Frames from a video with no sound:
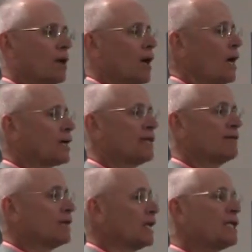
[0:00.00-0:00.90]
I can
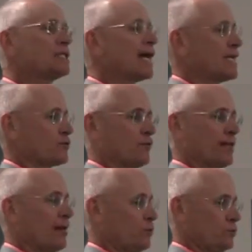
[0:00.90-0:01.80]
give you an easy answer for
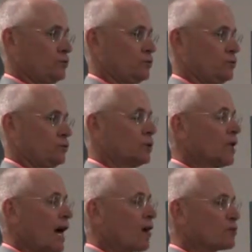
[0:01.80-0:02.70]
that one.
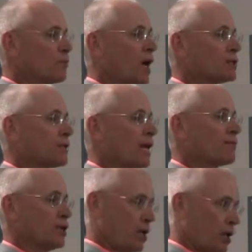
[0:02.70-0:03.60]
Our response time
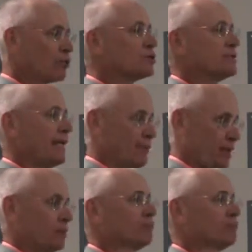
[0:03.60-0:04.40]
is our closest deputy.